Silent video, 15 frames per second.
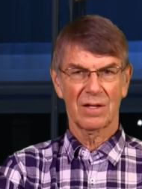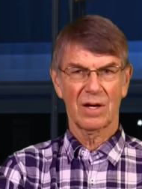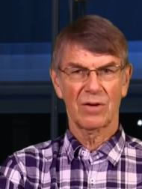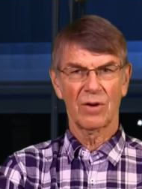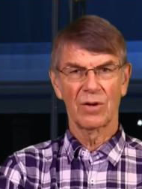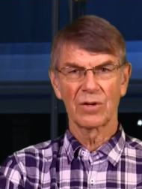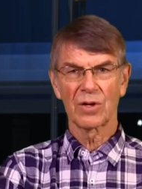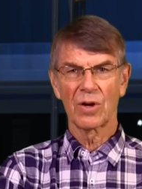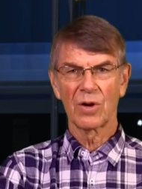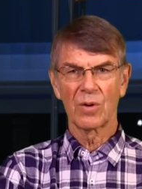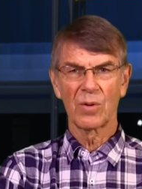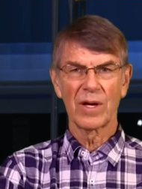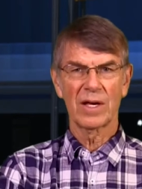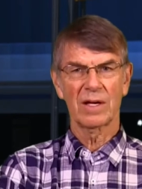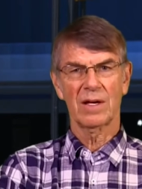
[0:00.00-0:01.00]
they're
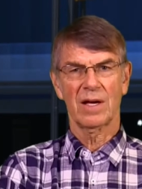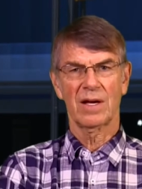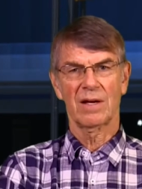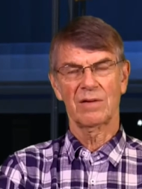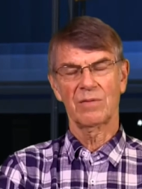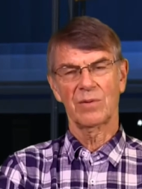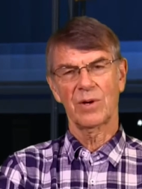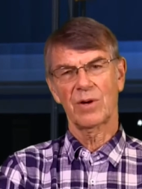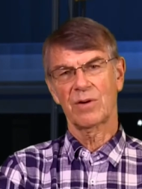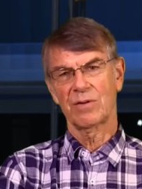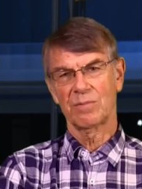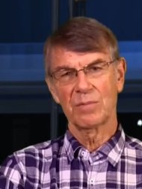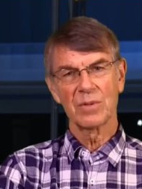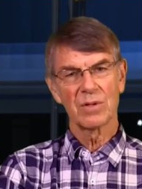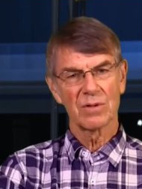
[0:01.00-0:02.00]
ongoing, and we are